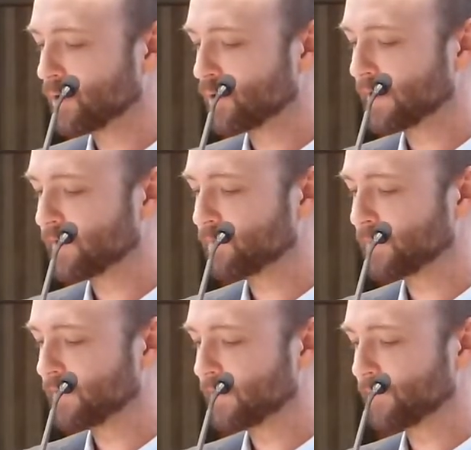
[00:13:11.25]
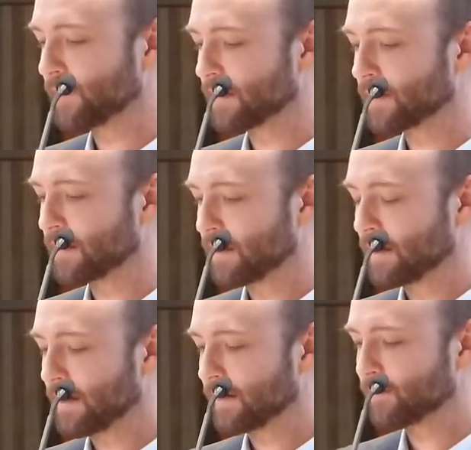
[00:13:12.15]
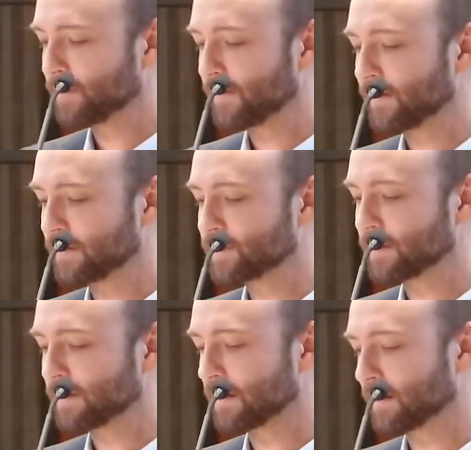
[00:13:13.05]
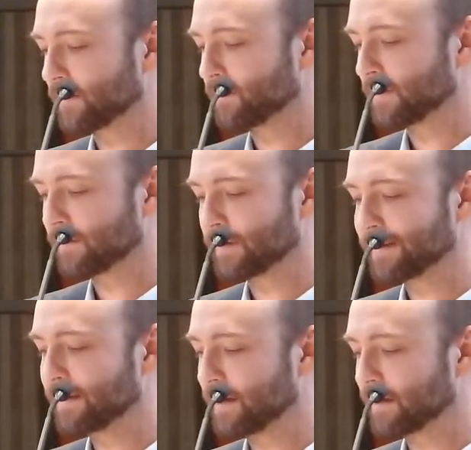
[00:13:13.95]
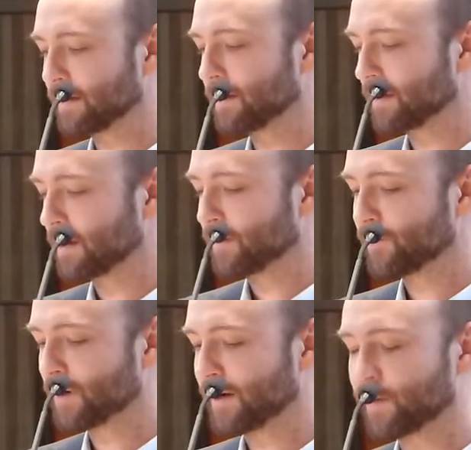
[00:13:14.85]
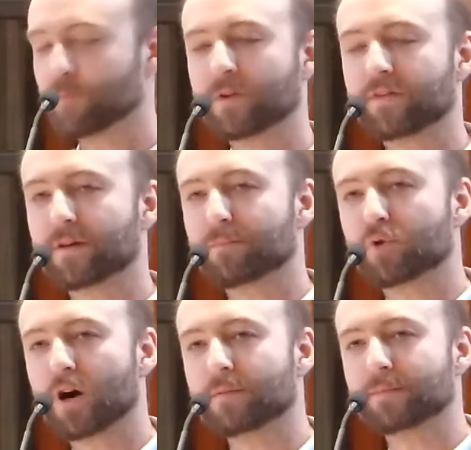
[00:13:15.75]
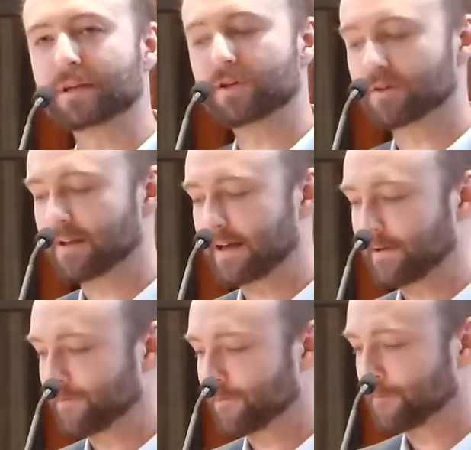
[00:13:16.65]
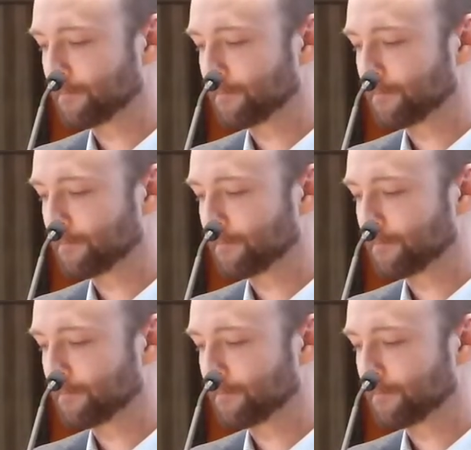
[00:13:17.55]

or as specific as beseeching a specific deity for help with some problem in your life.